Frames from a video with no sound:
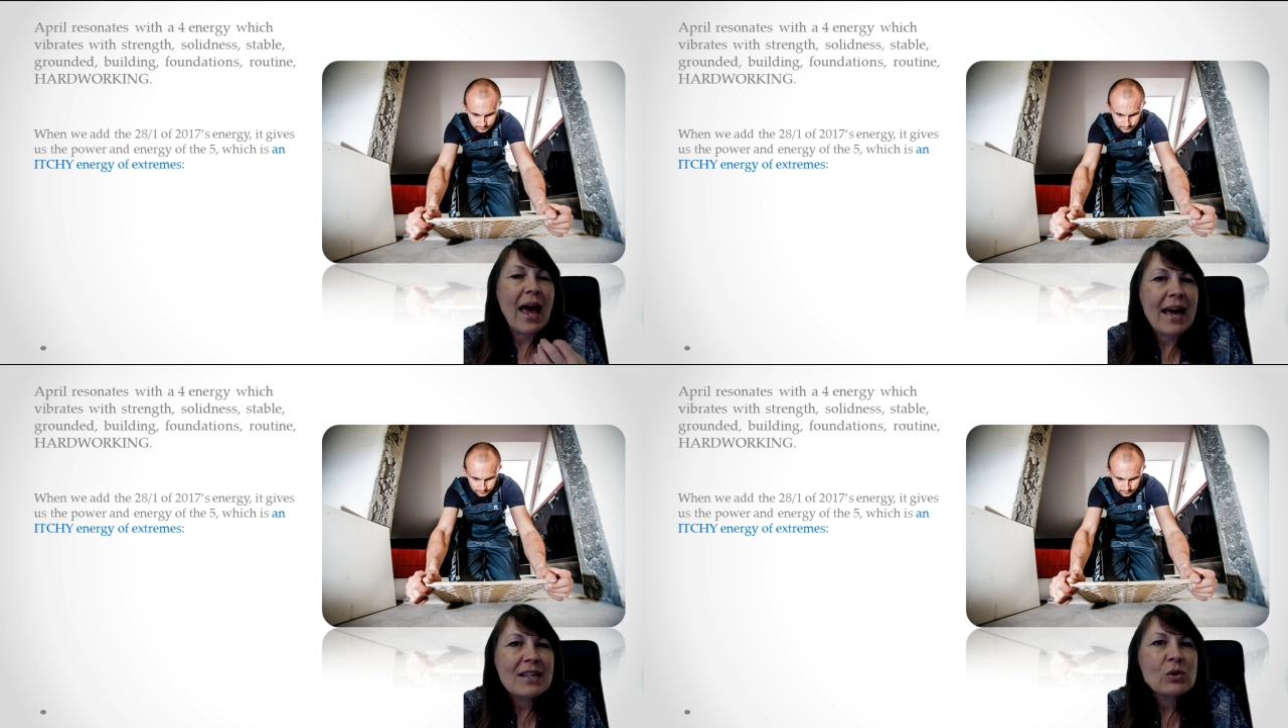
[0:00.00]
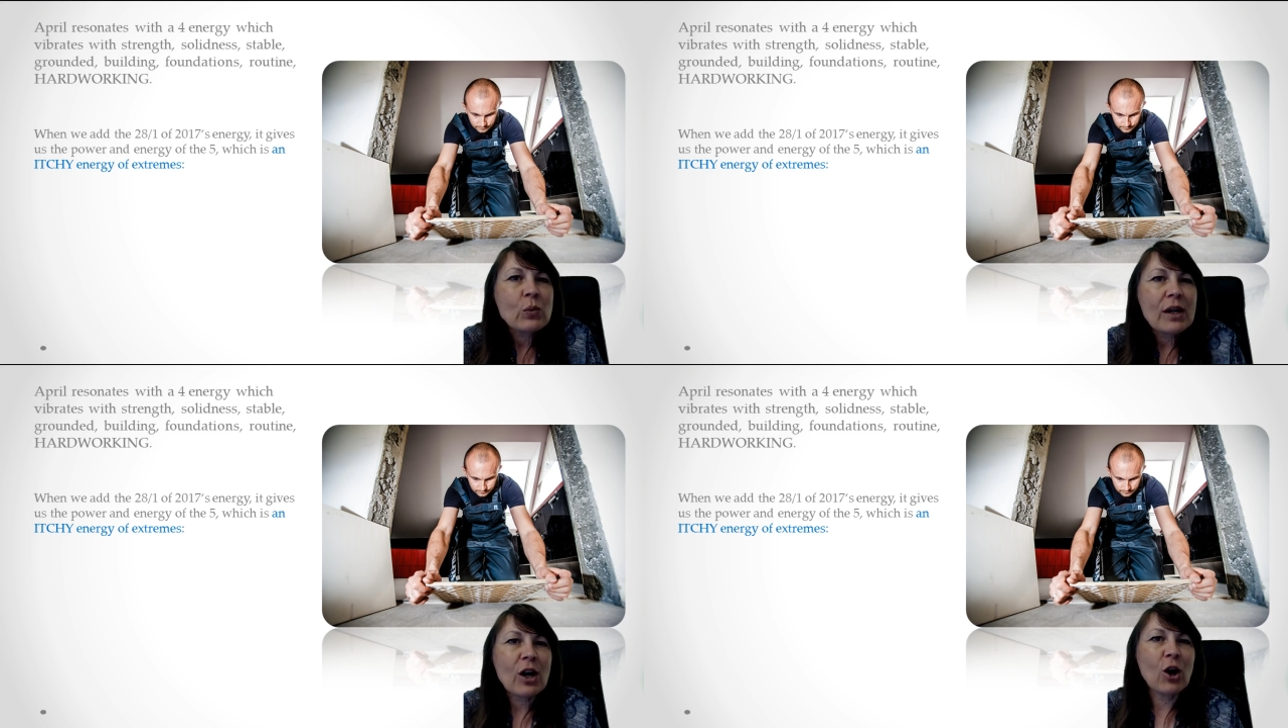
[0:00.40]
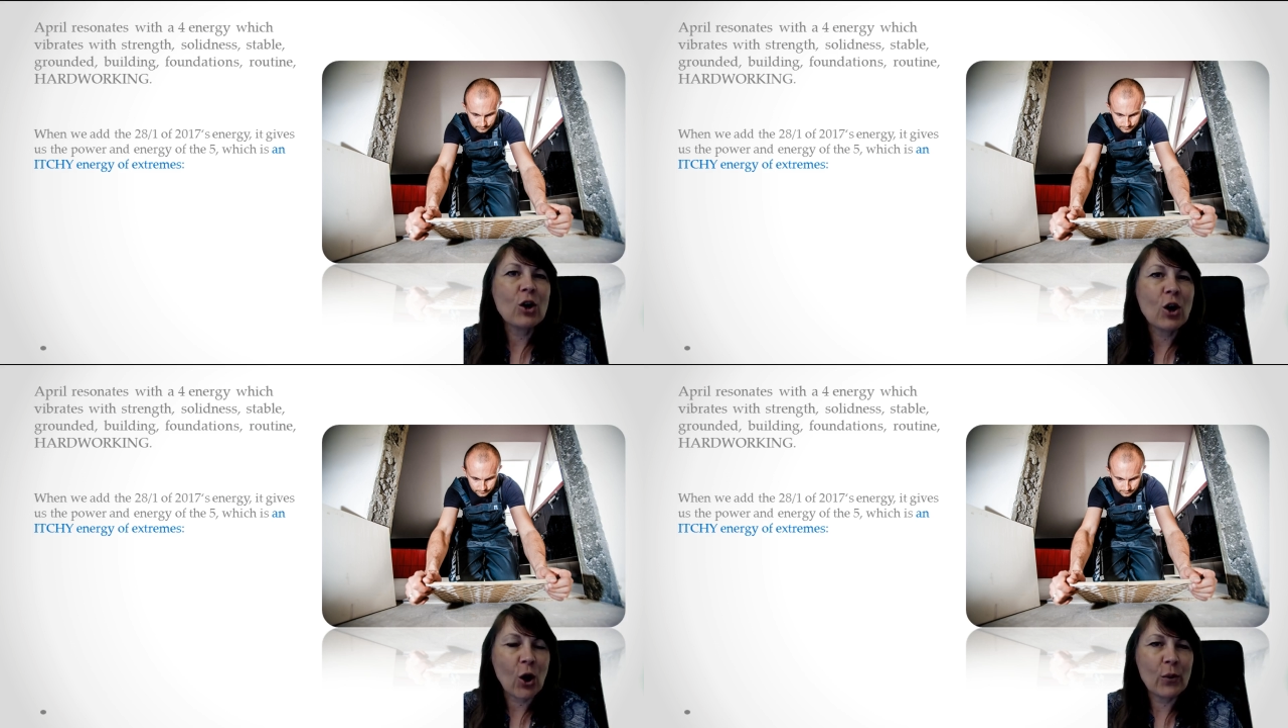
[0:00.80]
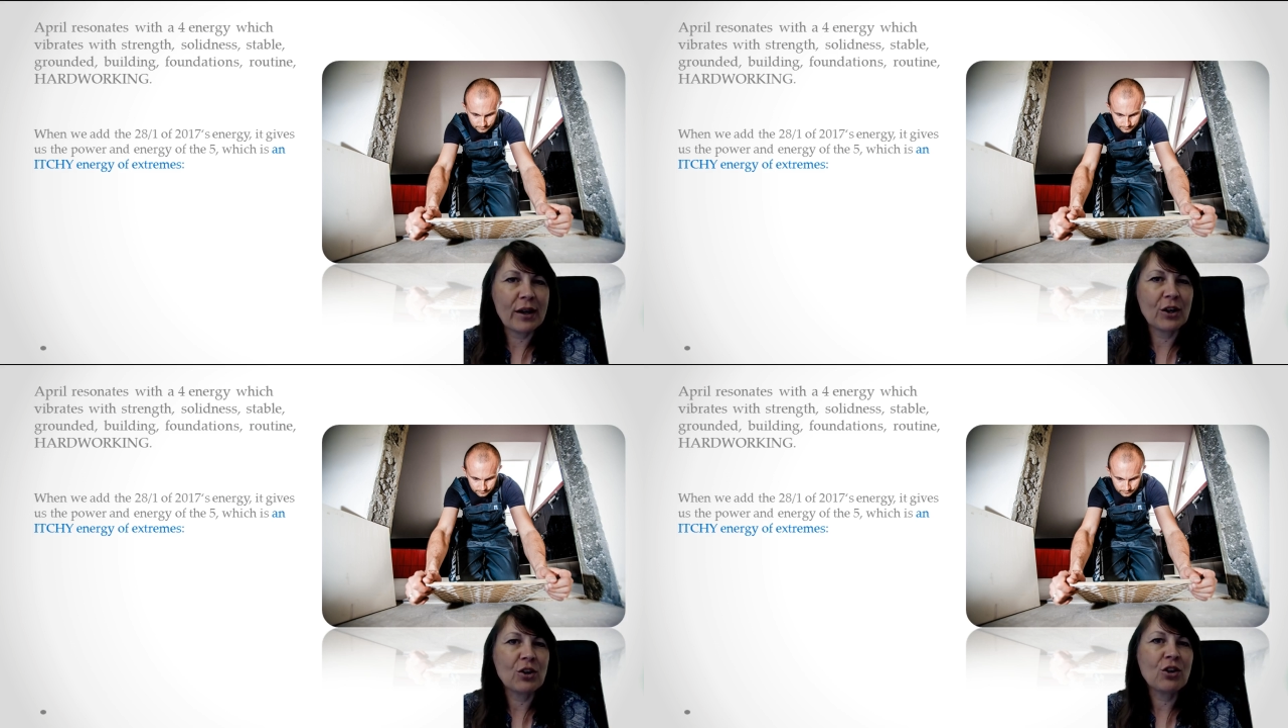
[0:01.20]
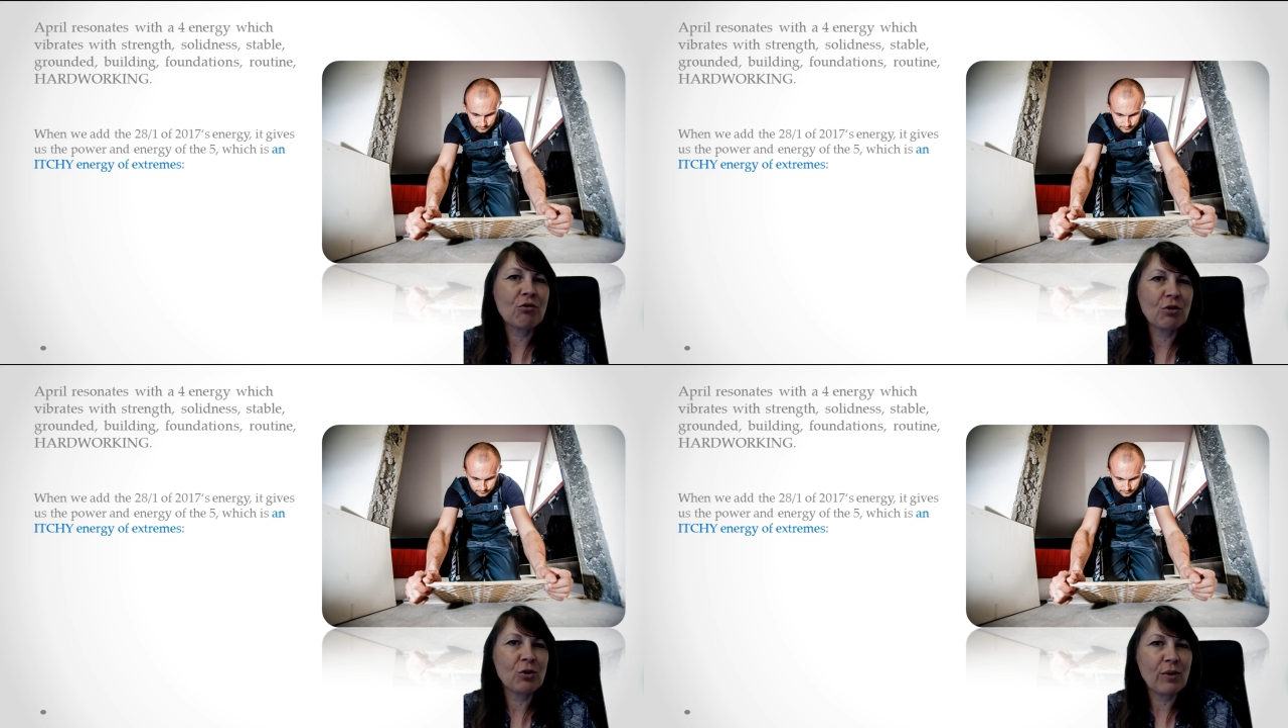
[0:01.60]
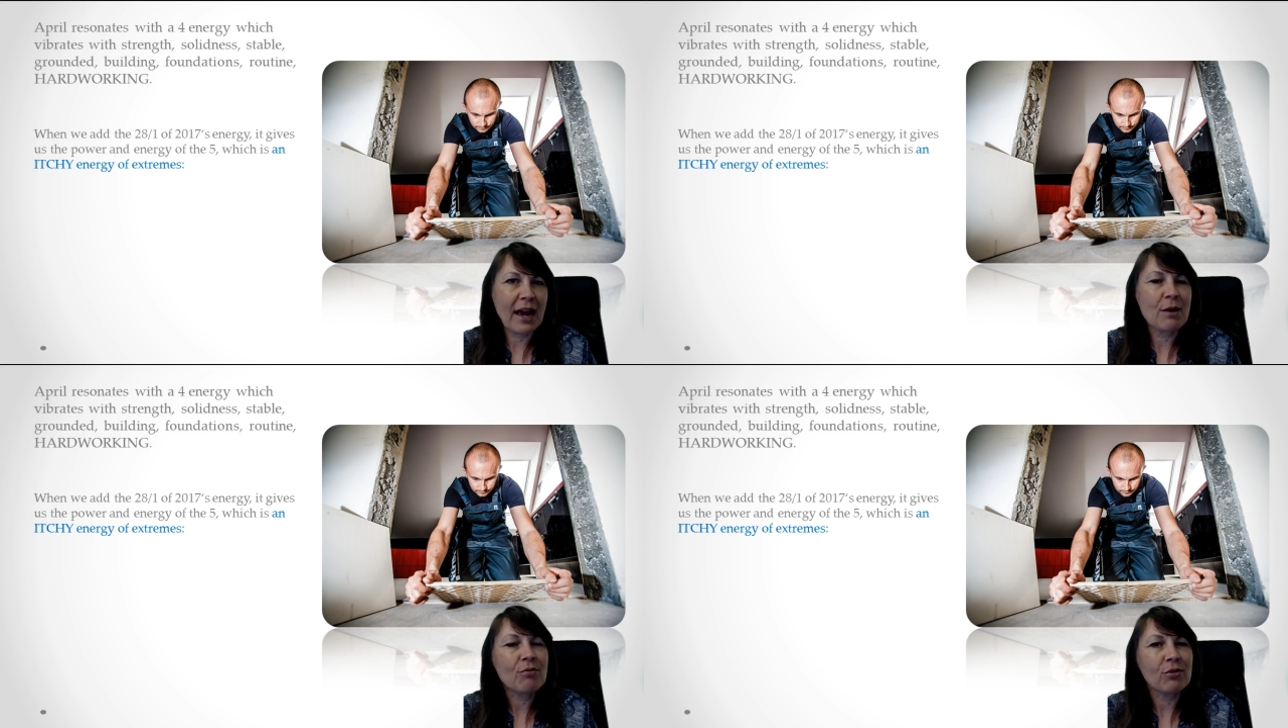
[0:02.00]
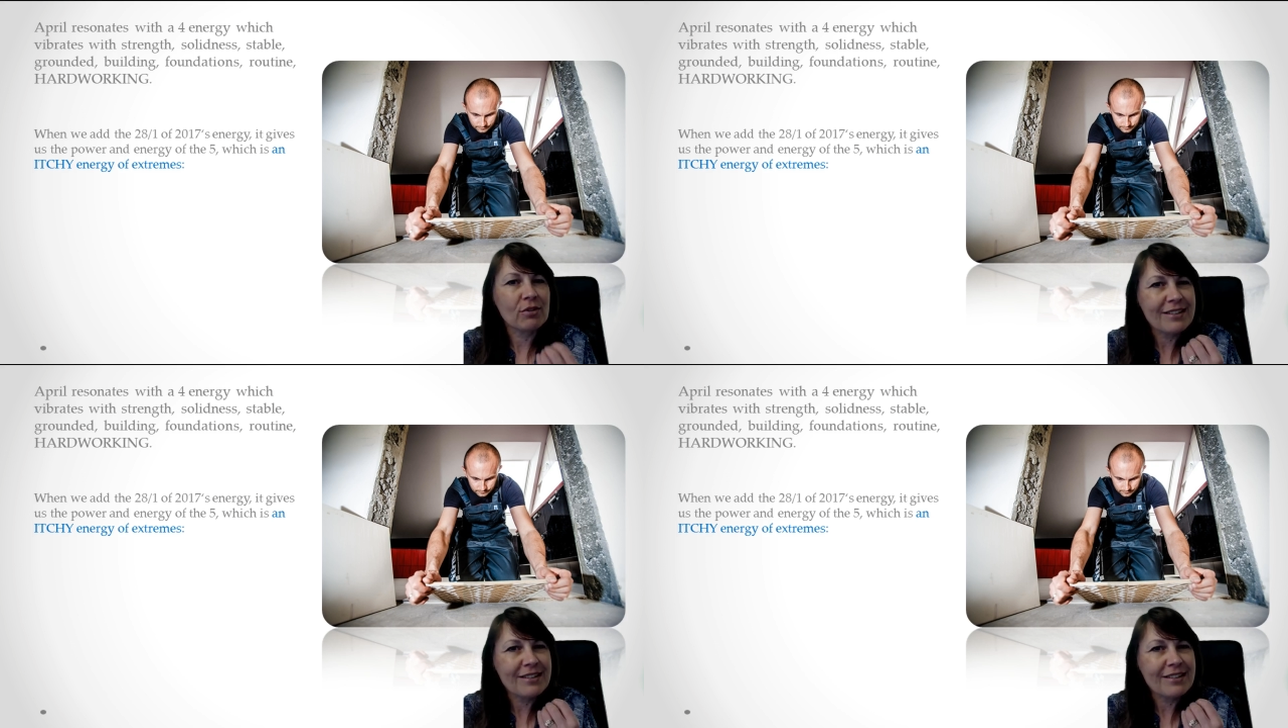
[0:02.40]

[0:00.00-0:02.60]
as we are going through April,